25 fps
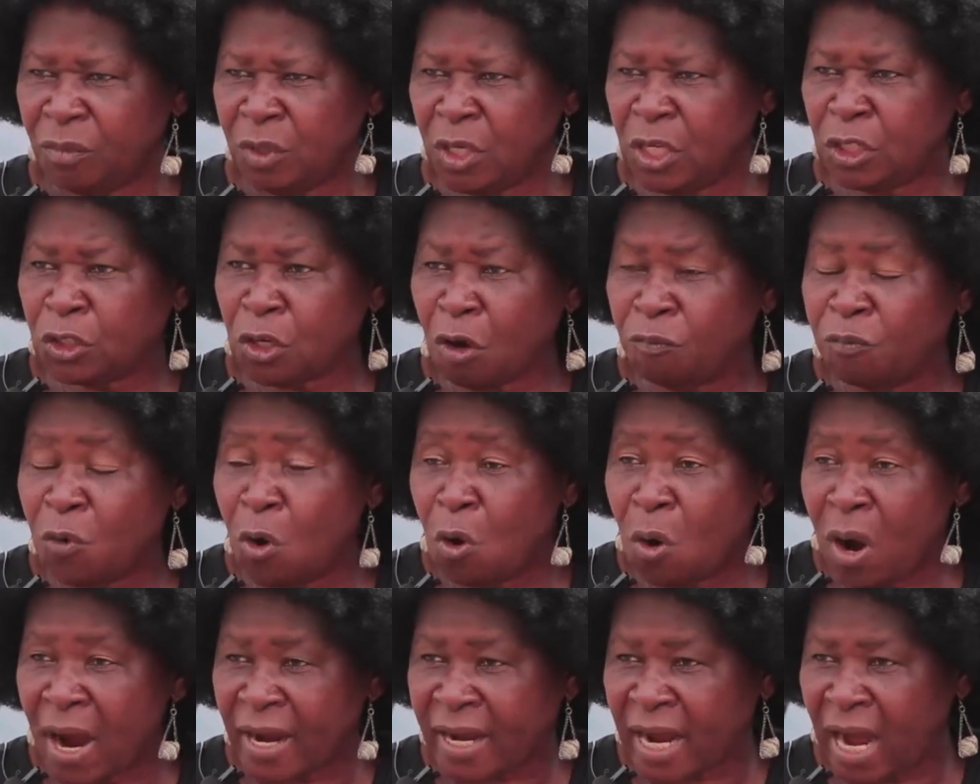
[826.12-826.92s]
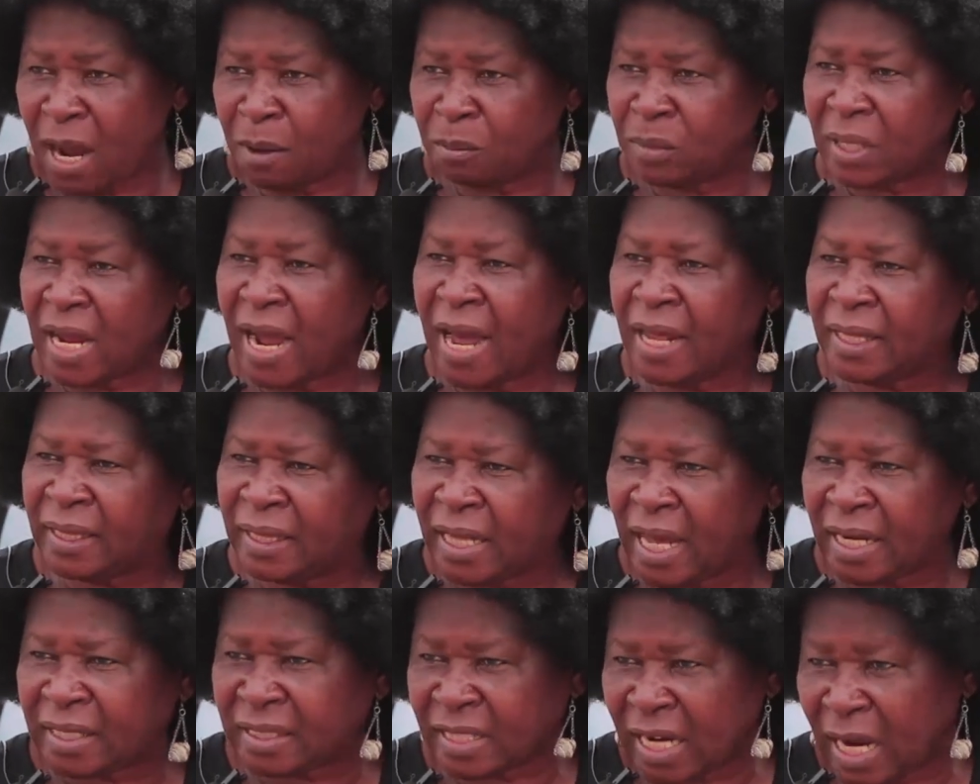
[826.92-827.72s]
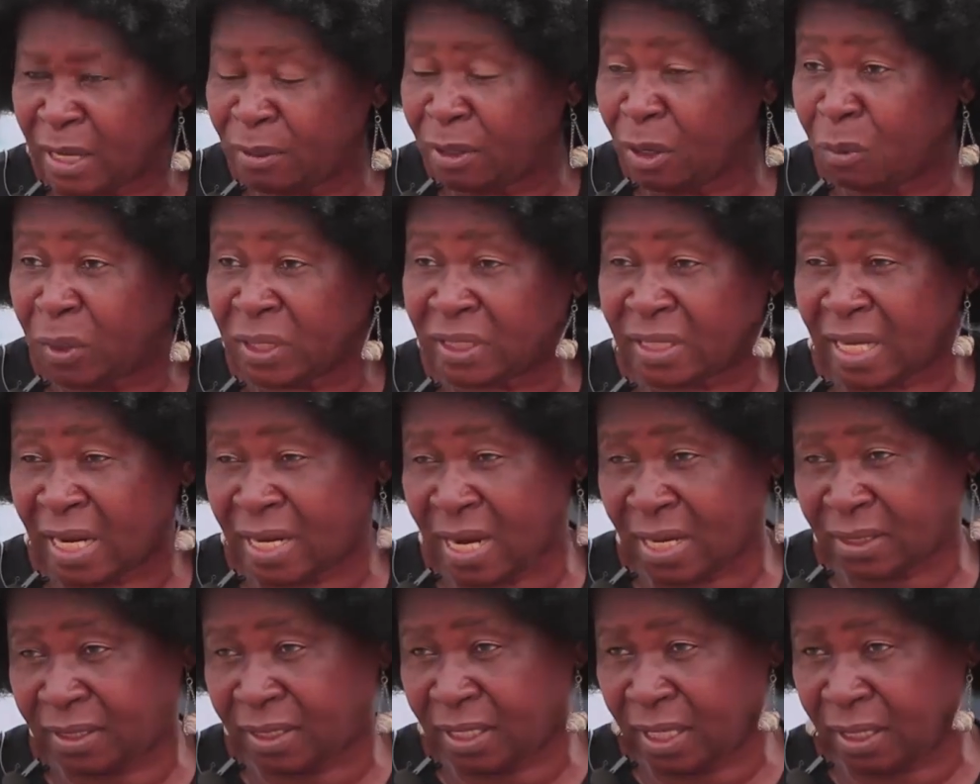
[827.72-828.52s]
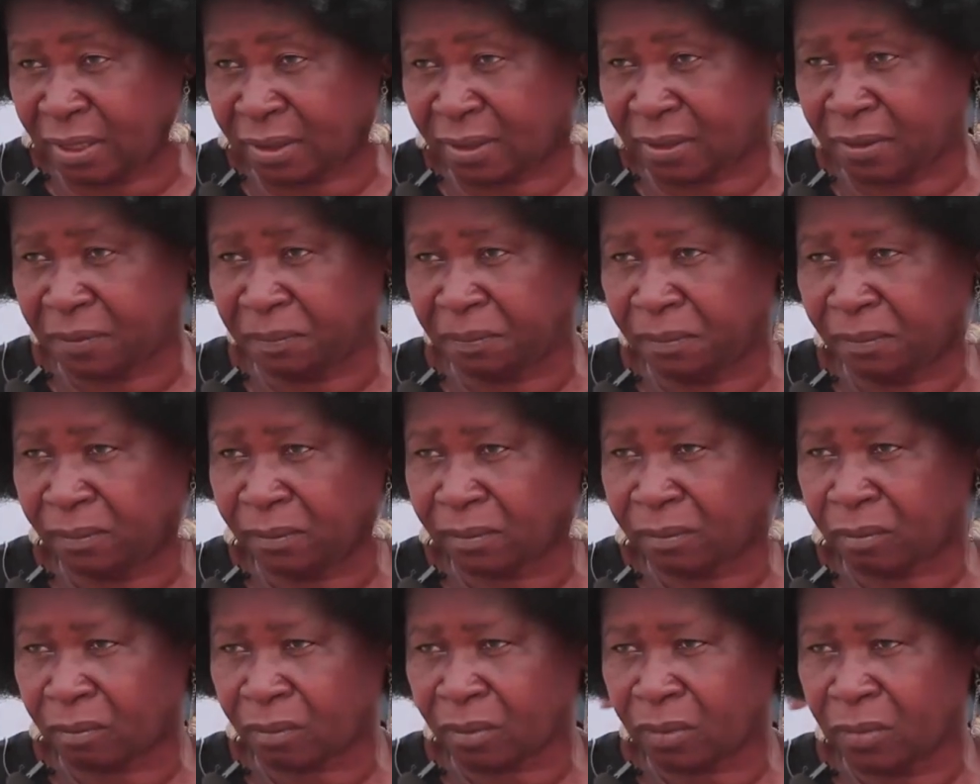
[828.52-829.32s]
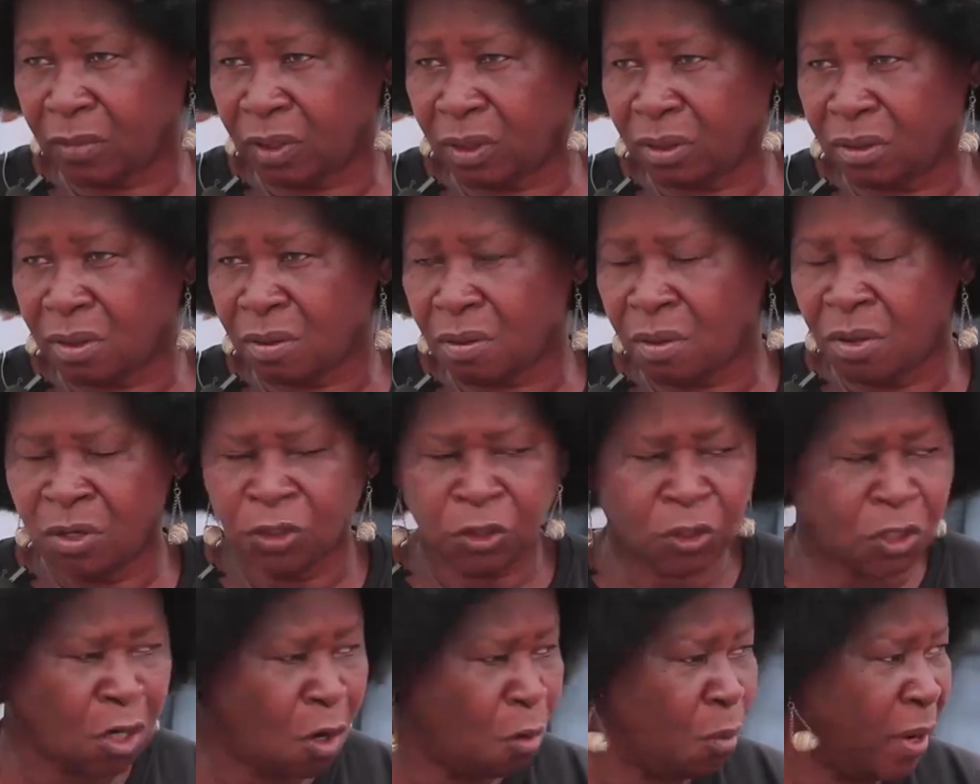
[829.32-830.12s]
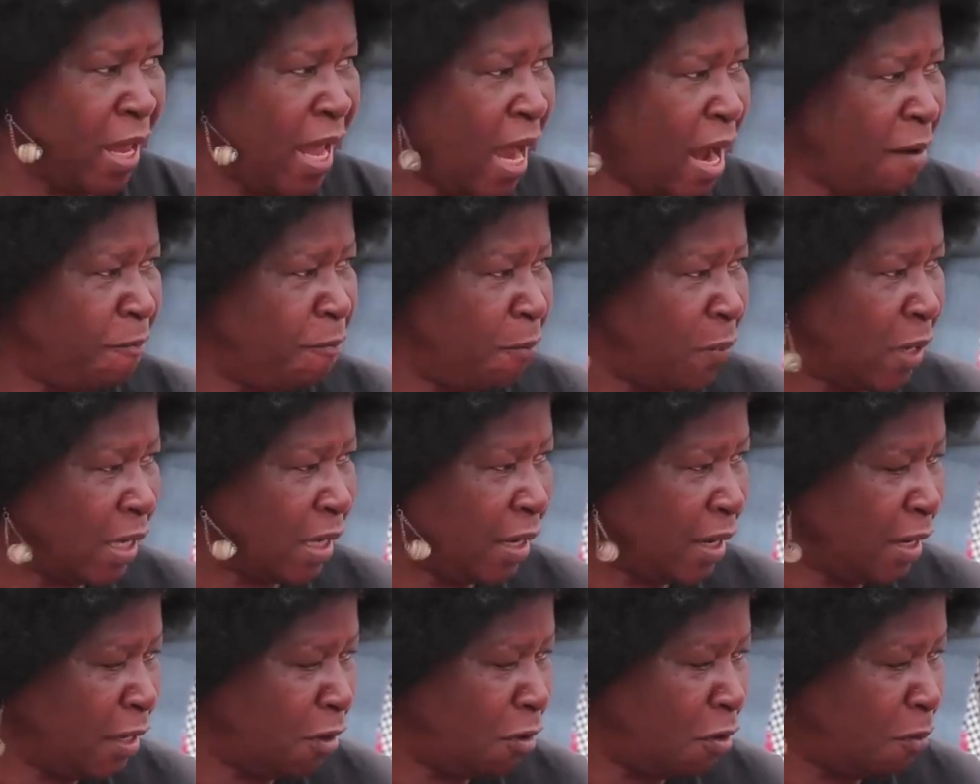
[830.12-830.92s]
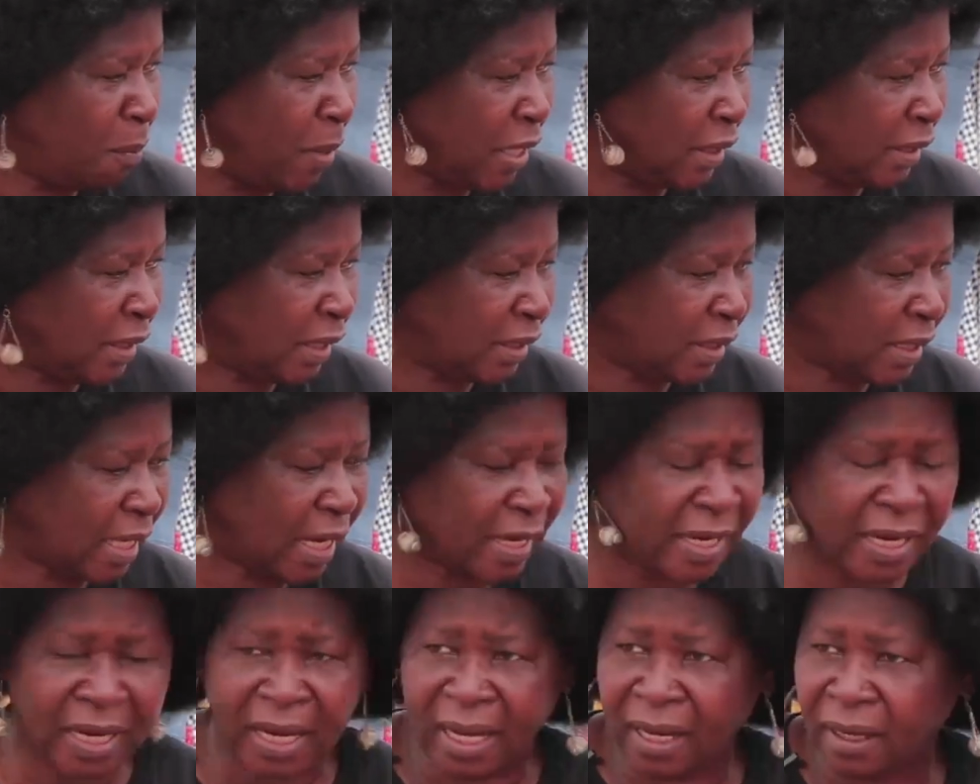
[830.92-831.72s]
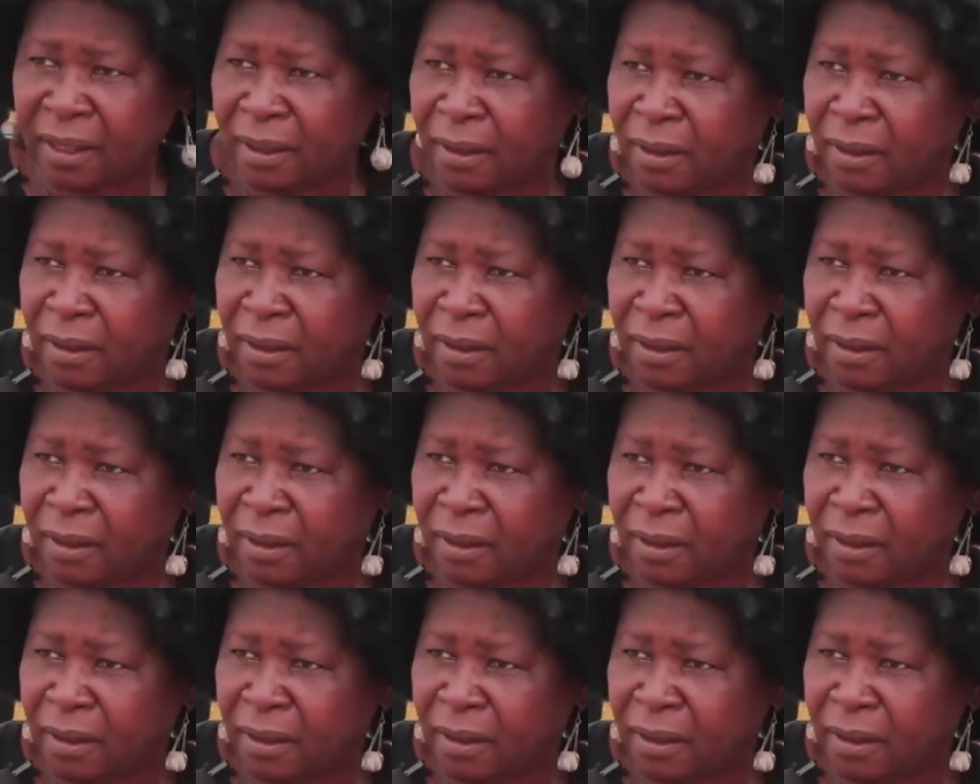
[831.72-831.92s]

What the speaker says: is of no account? At that time, they were standard 6. So we have, my sister here,